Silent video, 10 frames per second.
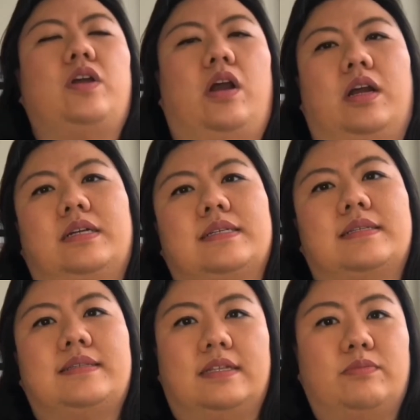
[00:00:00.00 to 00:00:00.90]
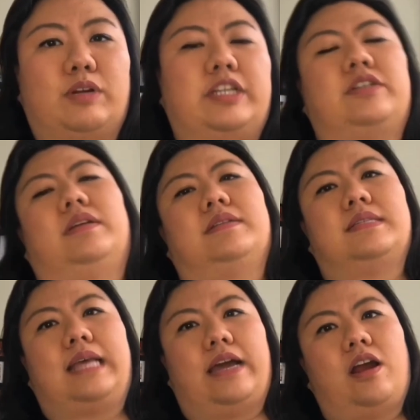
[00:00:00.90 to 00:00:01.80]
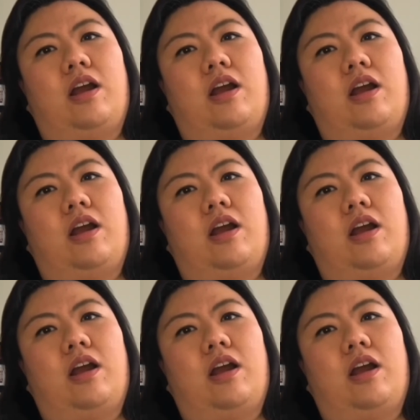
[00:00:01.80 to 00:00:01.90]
are celebrations that